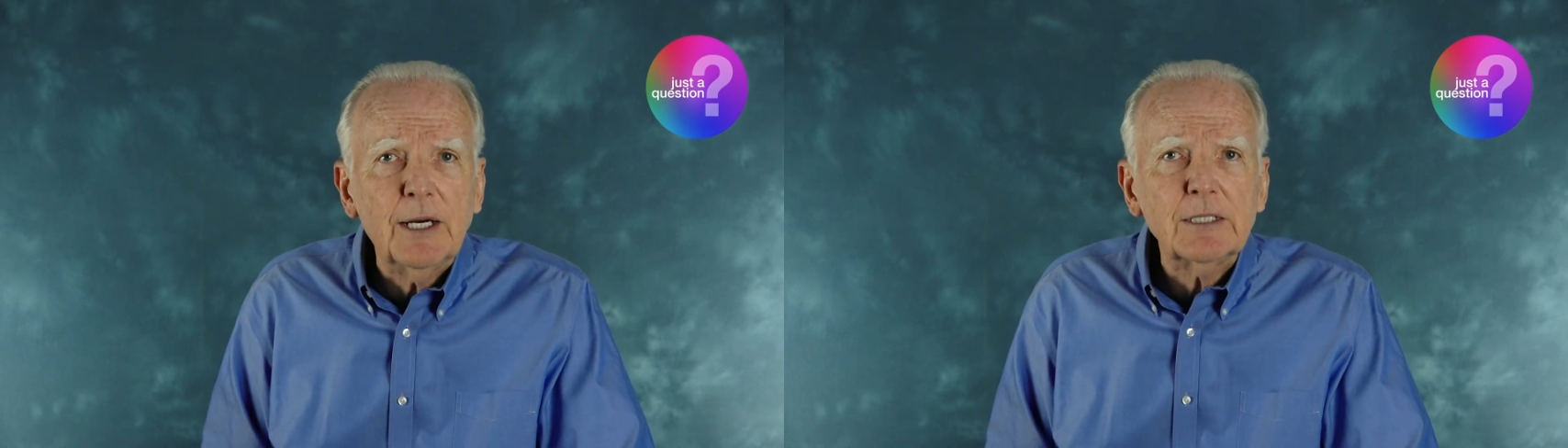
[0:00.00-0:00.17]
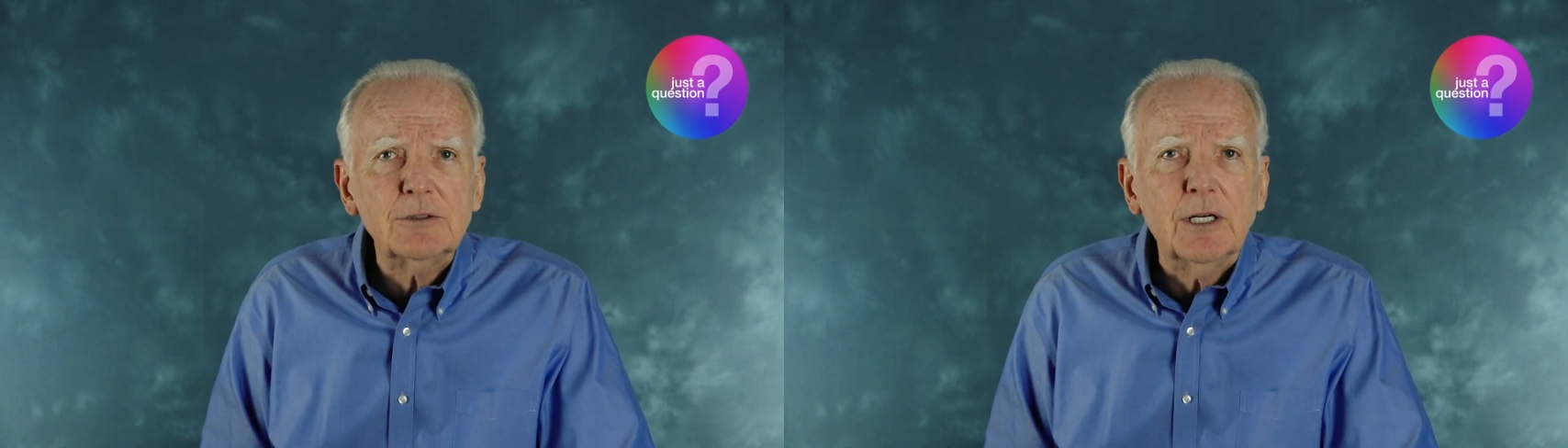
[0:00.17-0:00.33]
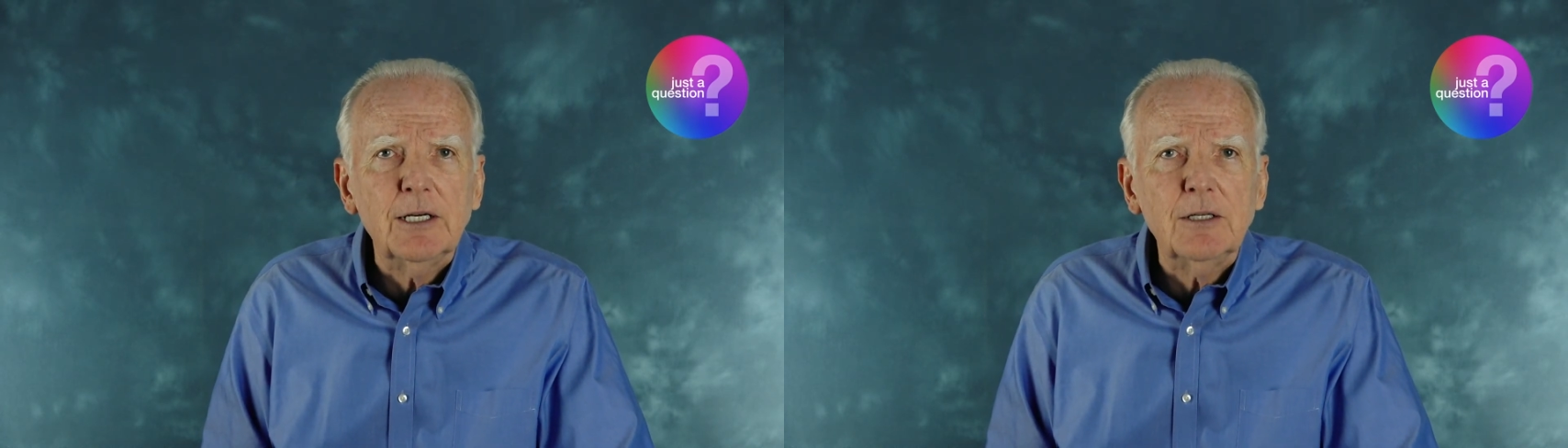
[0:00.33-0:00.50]

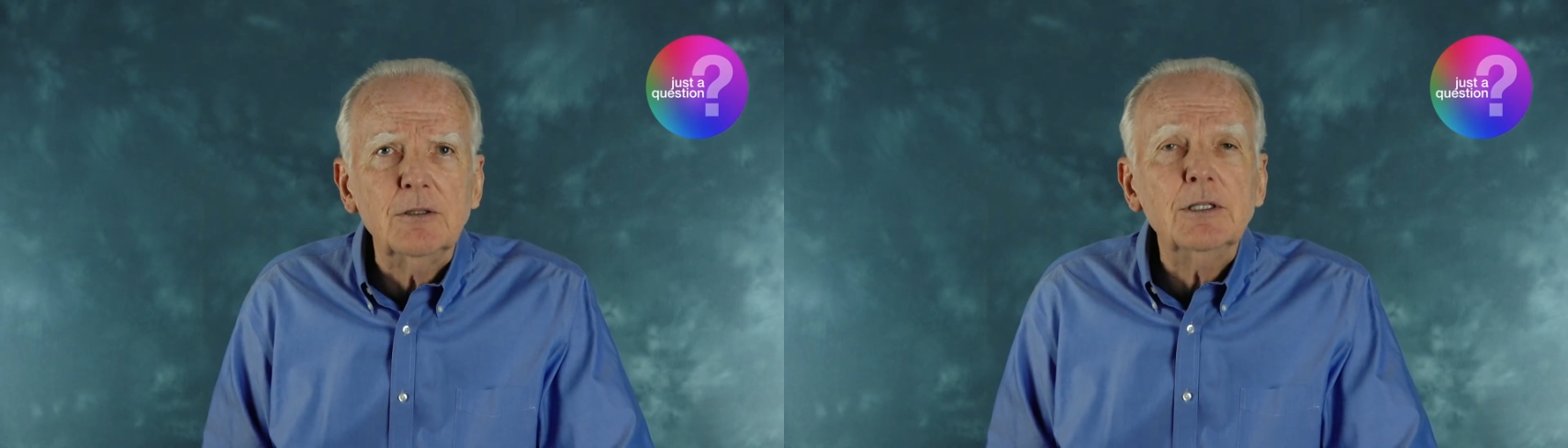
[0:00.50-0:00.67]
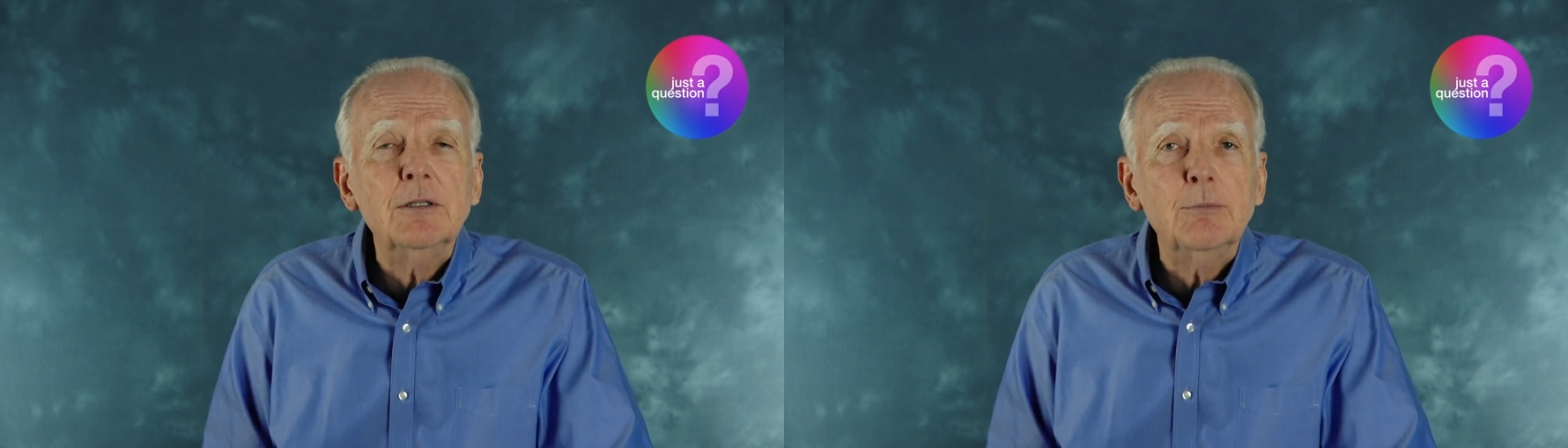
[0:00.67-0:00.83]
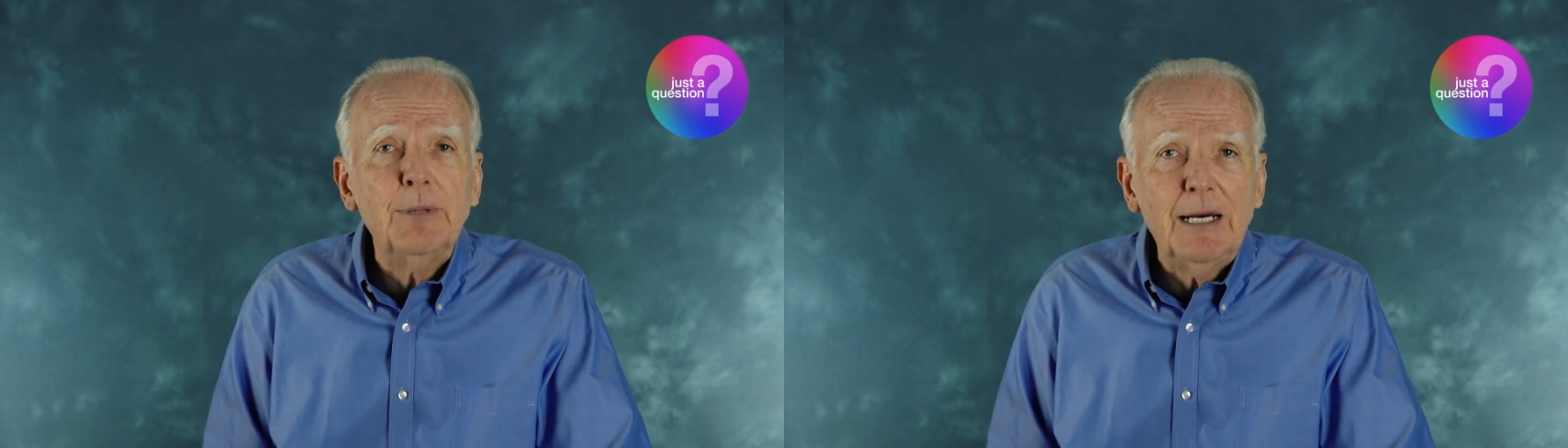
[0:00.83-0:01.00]
exile
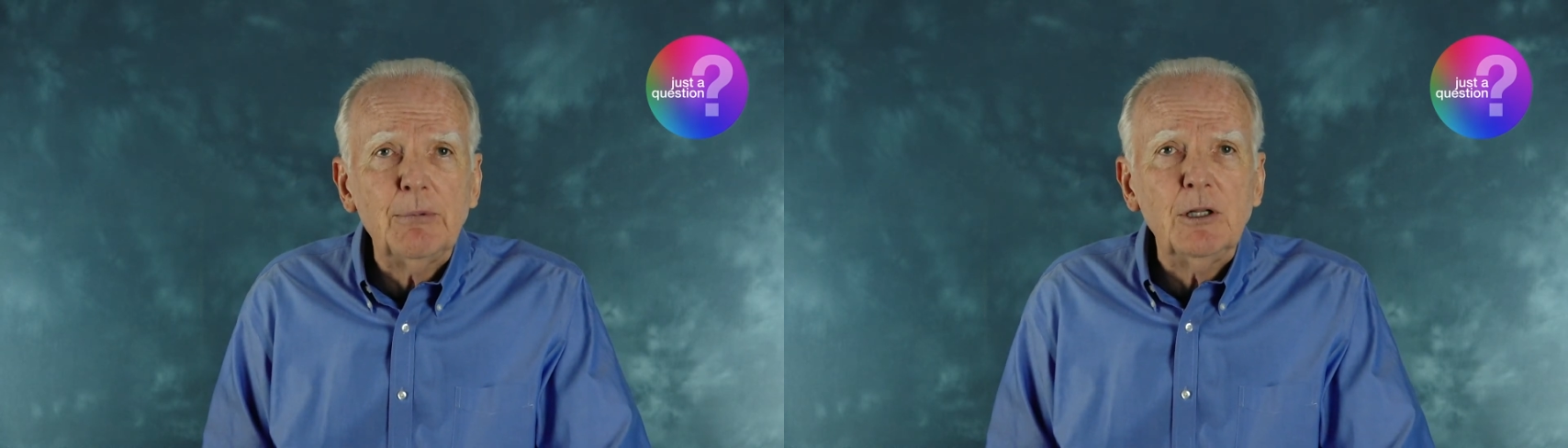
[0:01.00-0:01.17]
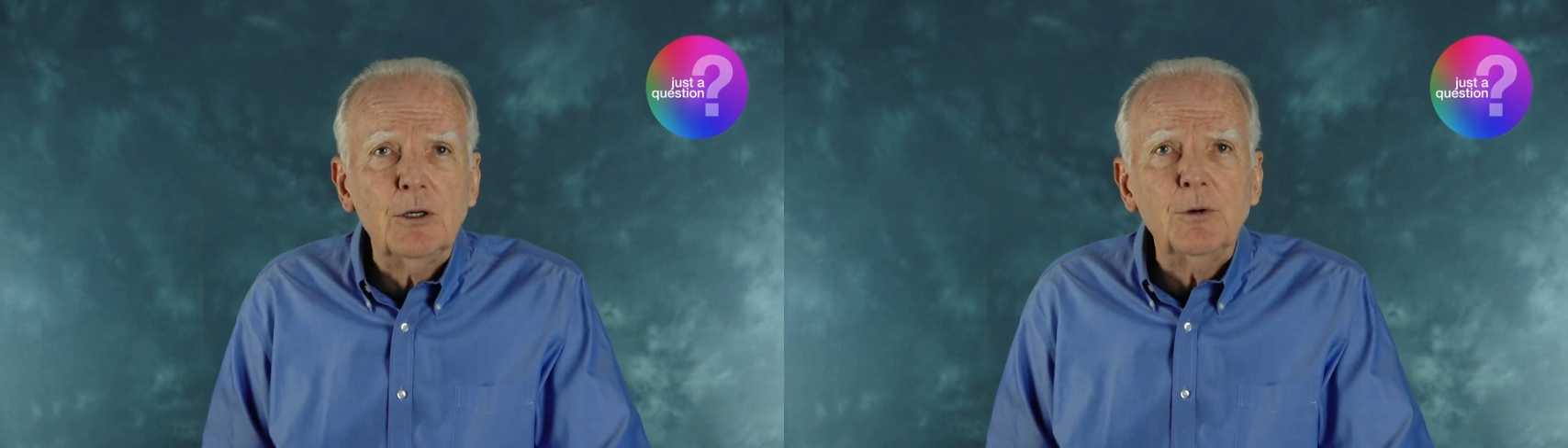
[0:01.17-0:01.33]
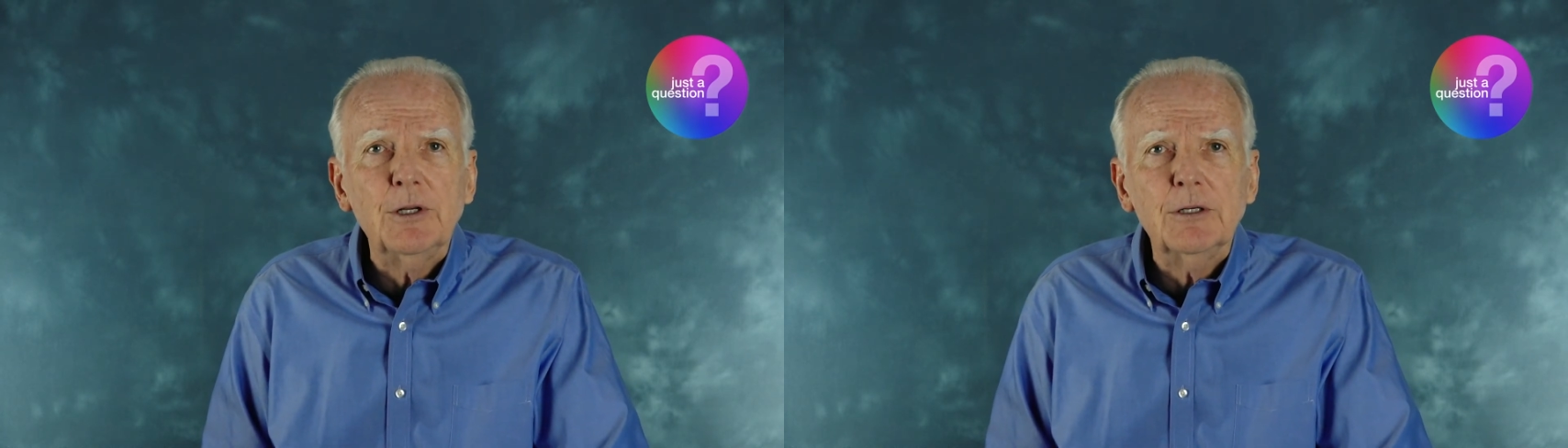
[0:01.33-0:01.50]
in
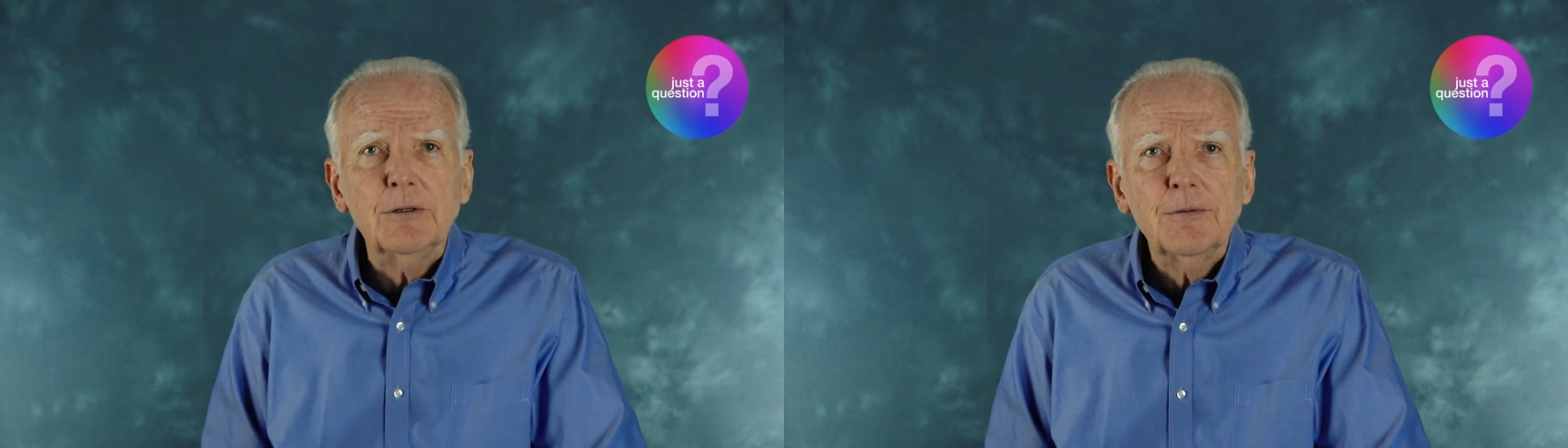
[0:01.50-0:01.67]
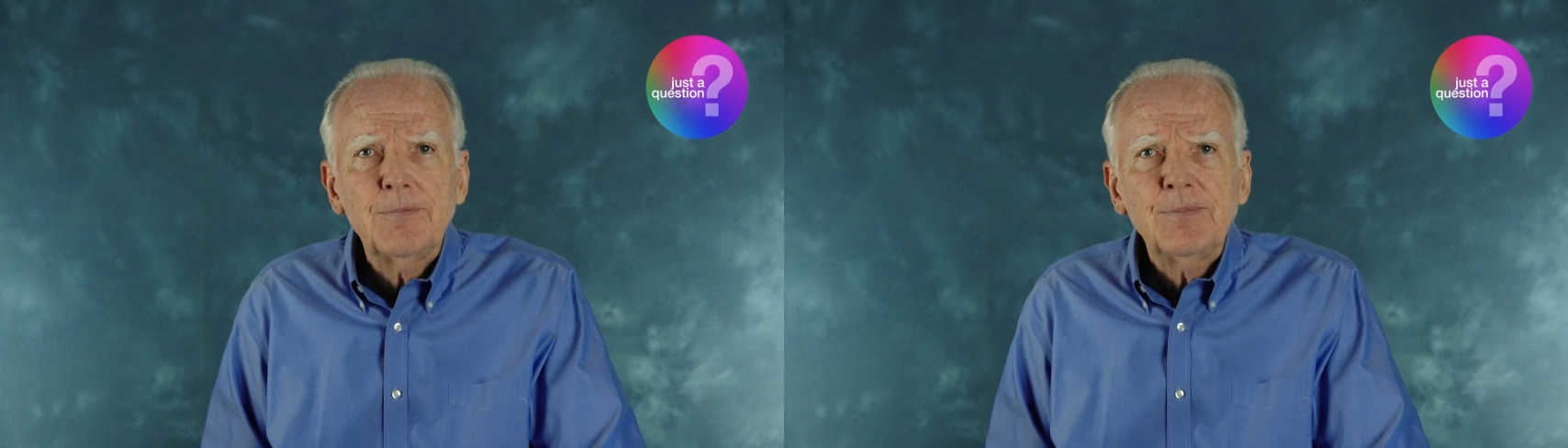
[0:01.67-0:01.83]
Babylonia.